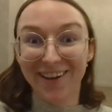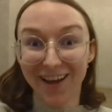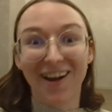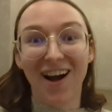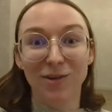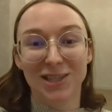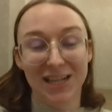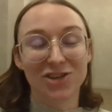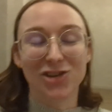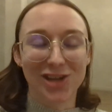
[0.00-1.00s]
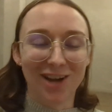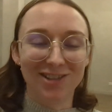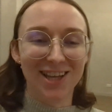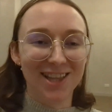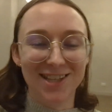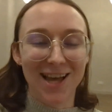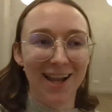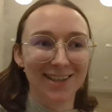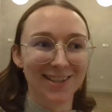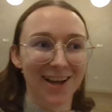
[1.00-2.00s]
Like I was literally shouting at the
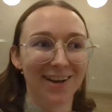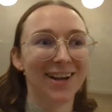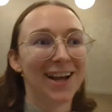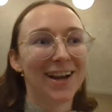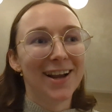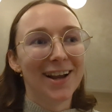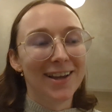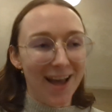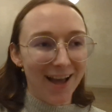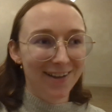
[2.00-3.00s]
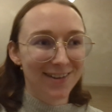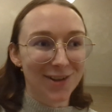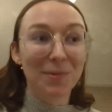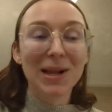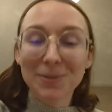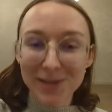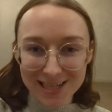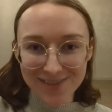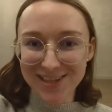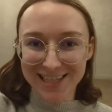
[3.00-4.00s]
telly. So yeah, so I'm a little bit
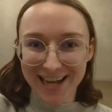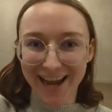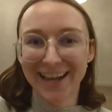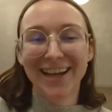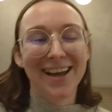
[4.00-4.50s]
sleepy today.